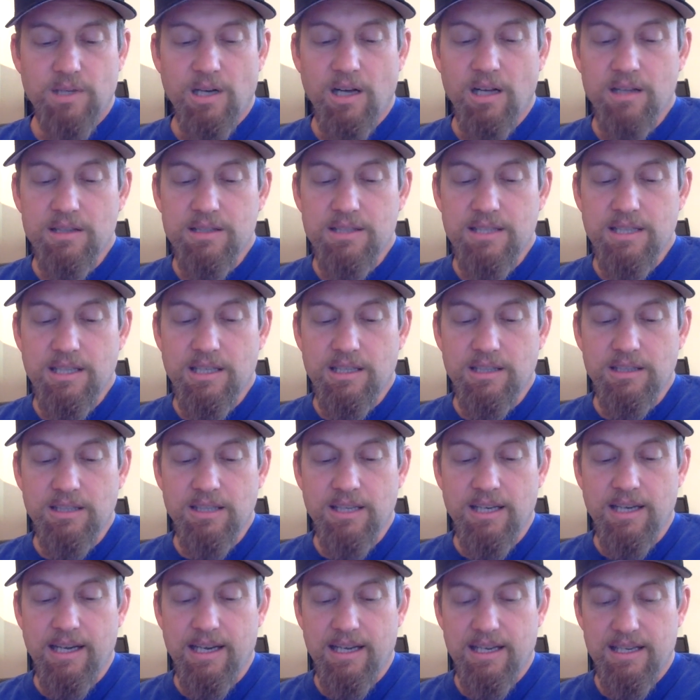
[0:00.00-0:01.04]
"I'll take a
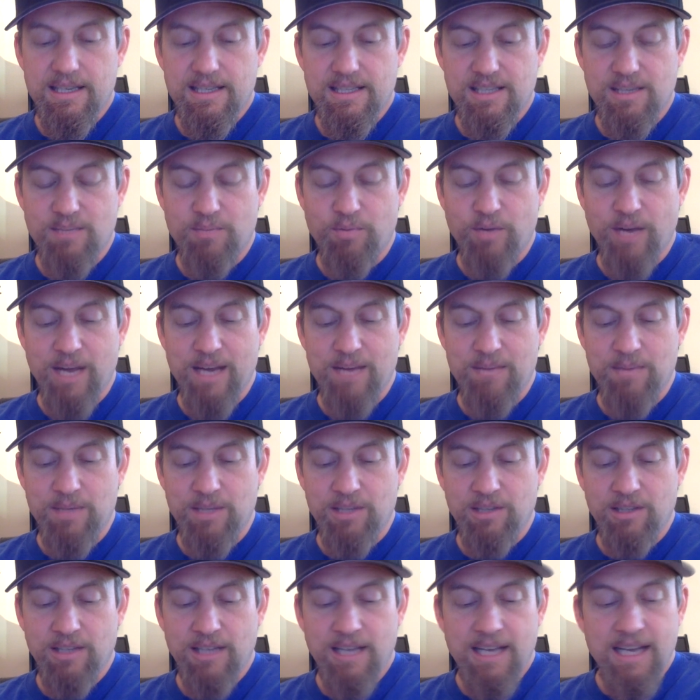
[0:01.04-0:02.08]
look," said Bright
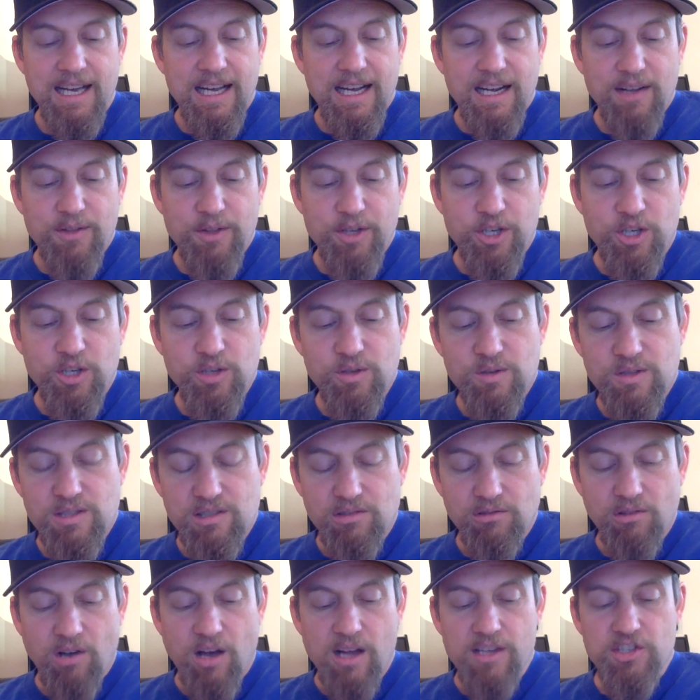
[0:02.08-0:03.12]
Bill, and the
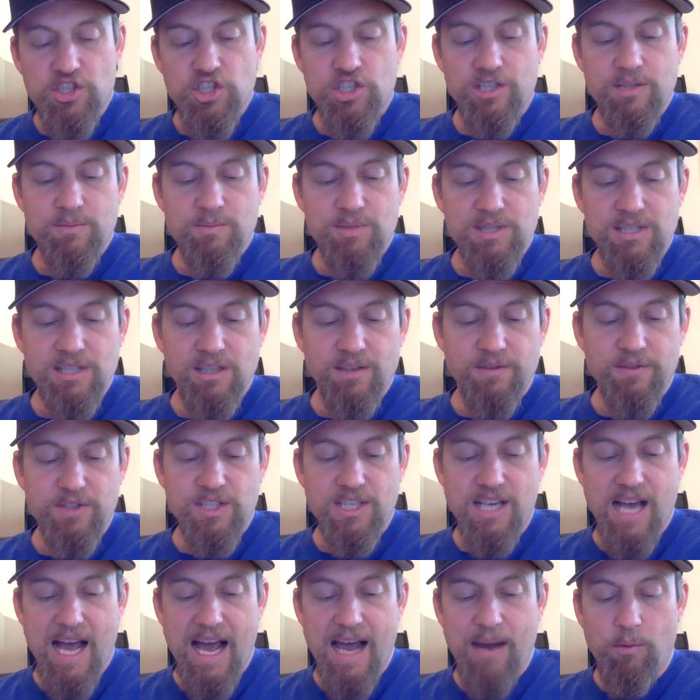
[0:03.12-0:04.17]
goose launched himself
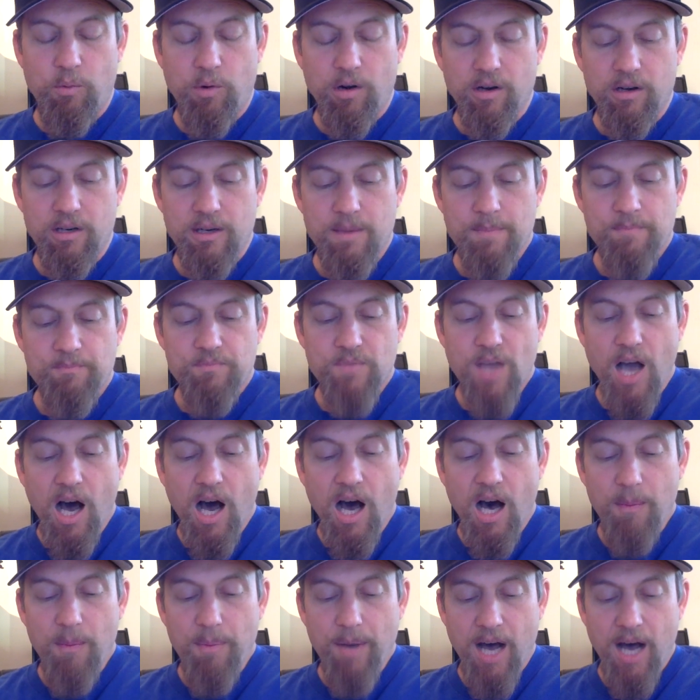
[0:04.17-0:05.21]
skyward.
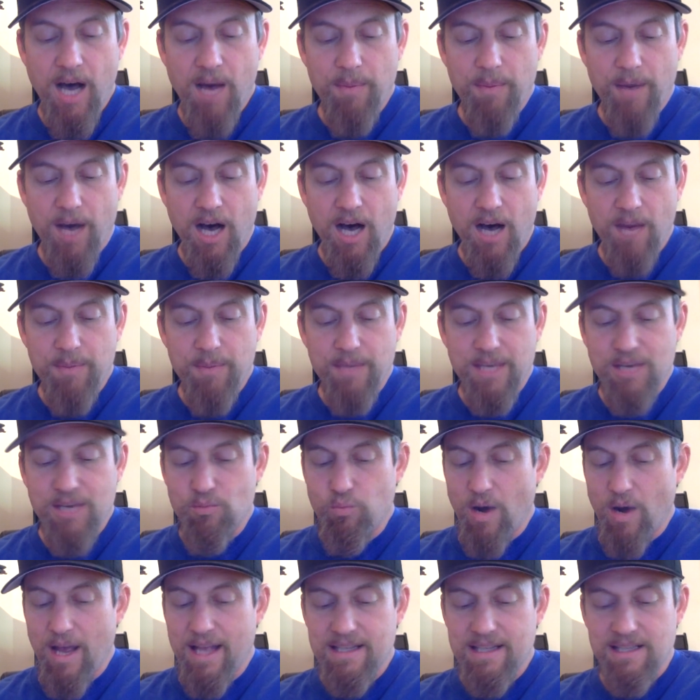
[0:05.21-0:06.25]
Up, up, up he
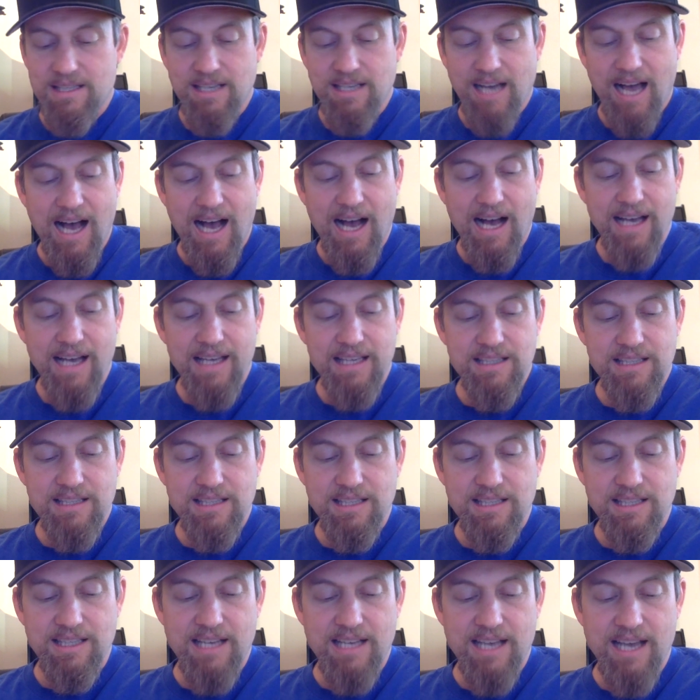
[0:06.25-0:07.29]
went, high into
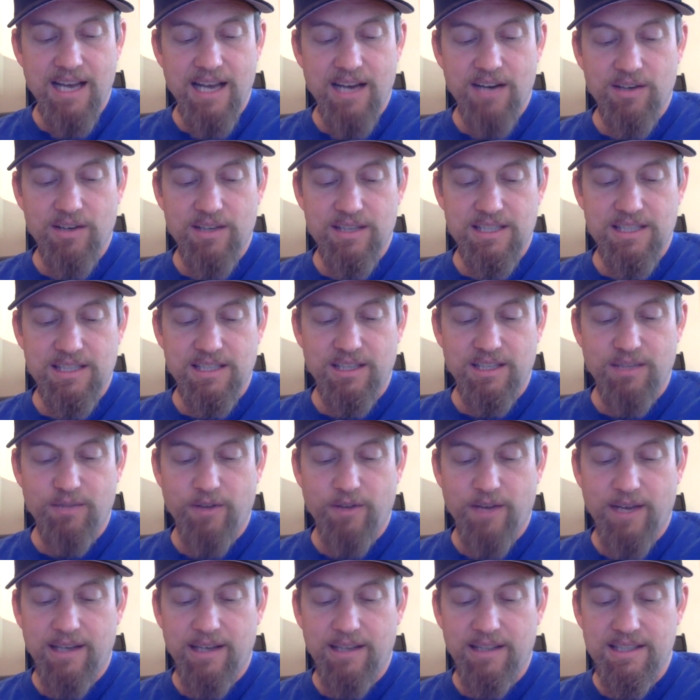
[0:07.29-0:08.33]
the air until he
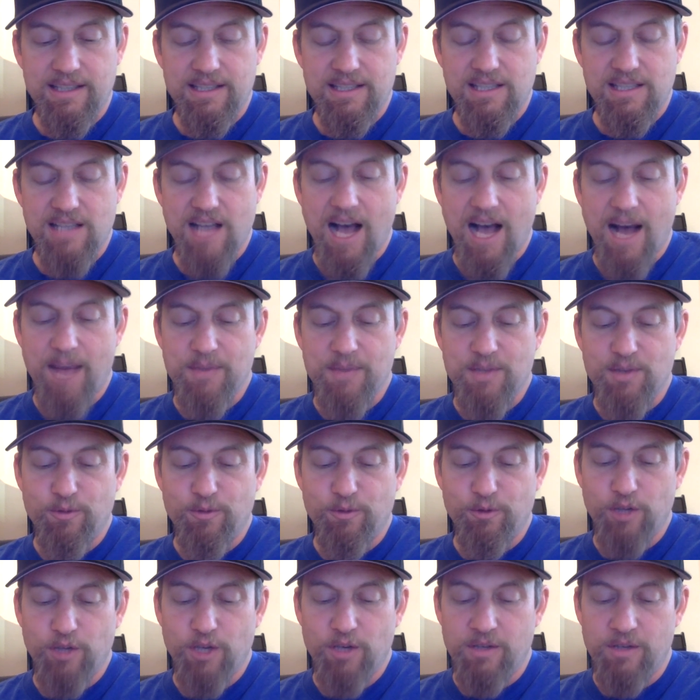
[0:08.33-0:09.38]
finally stopped and
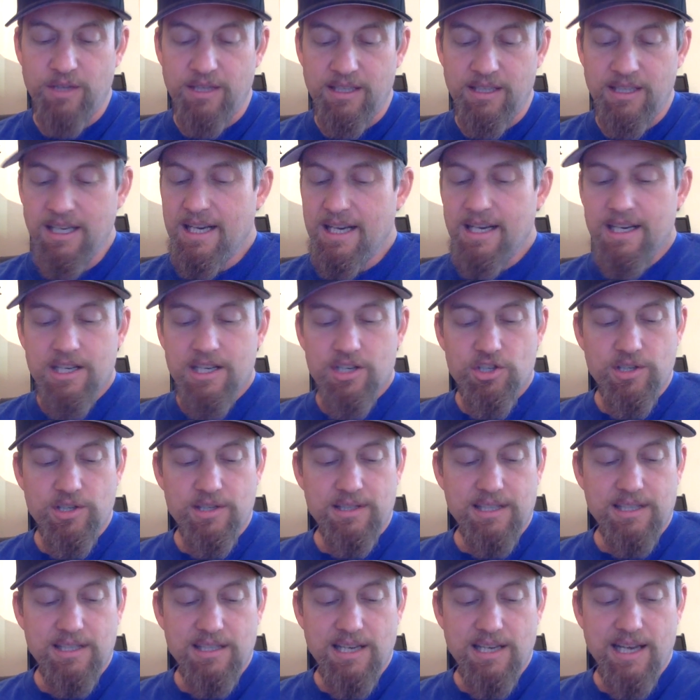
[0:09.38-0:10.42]
floated,
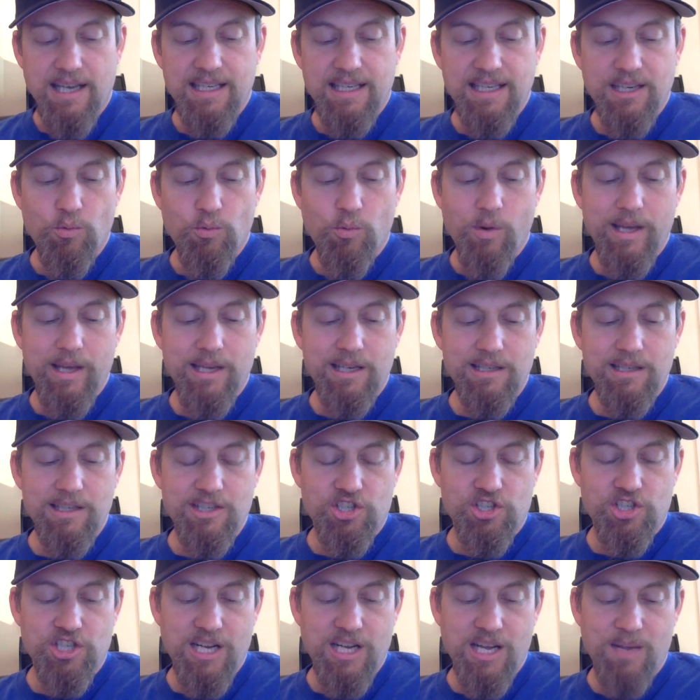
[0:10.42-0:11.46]
just a tiny winged
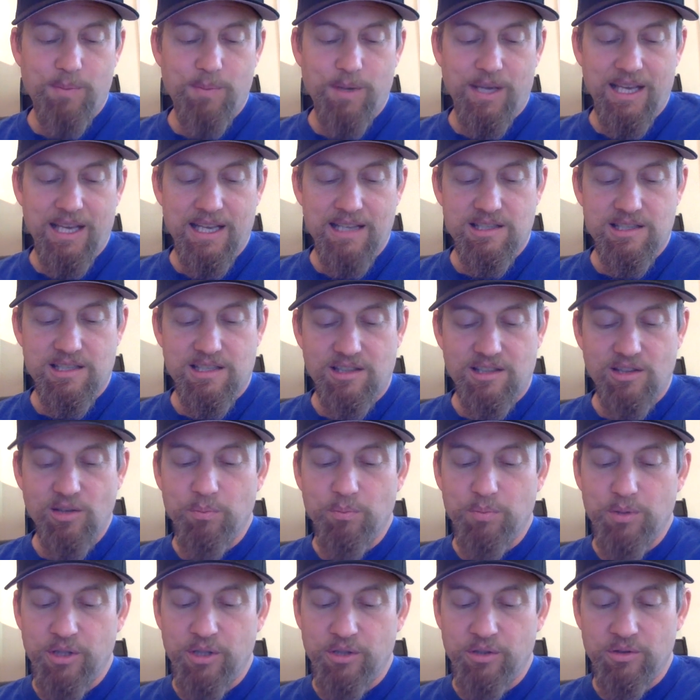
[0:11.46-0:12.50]
shape against the
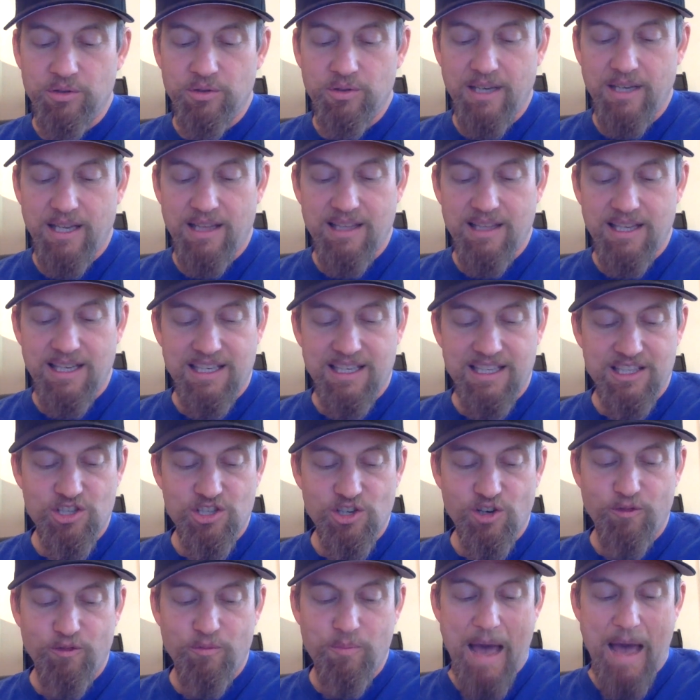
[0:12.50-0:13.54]
blue, and then he
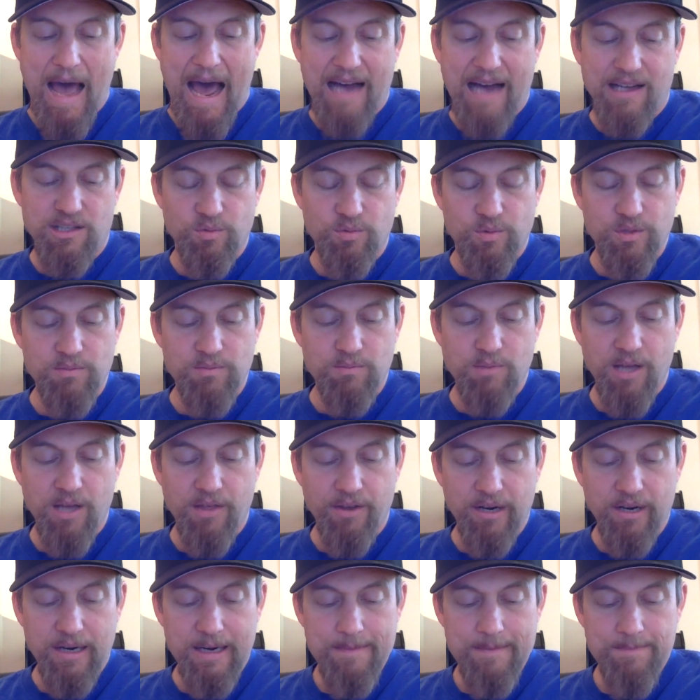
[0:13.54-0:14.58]
dove back to his
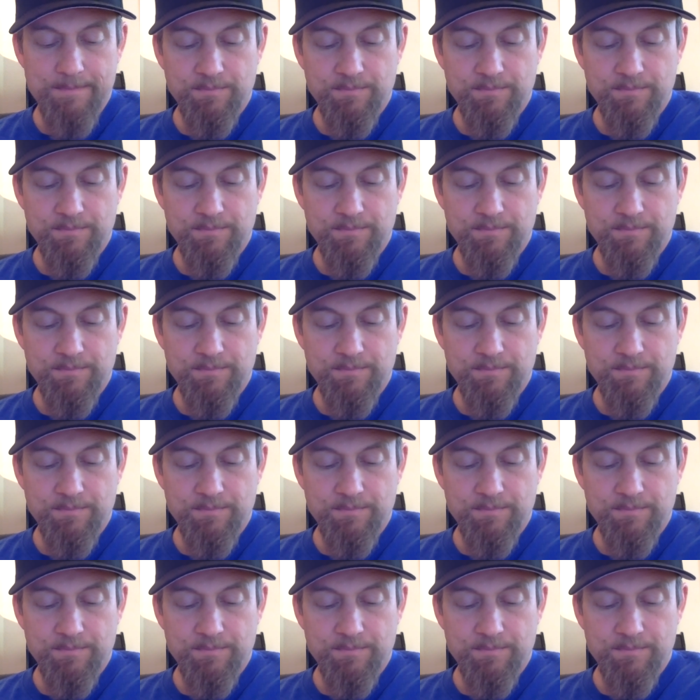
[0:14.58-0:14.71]
mother.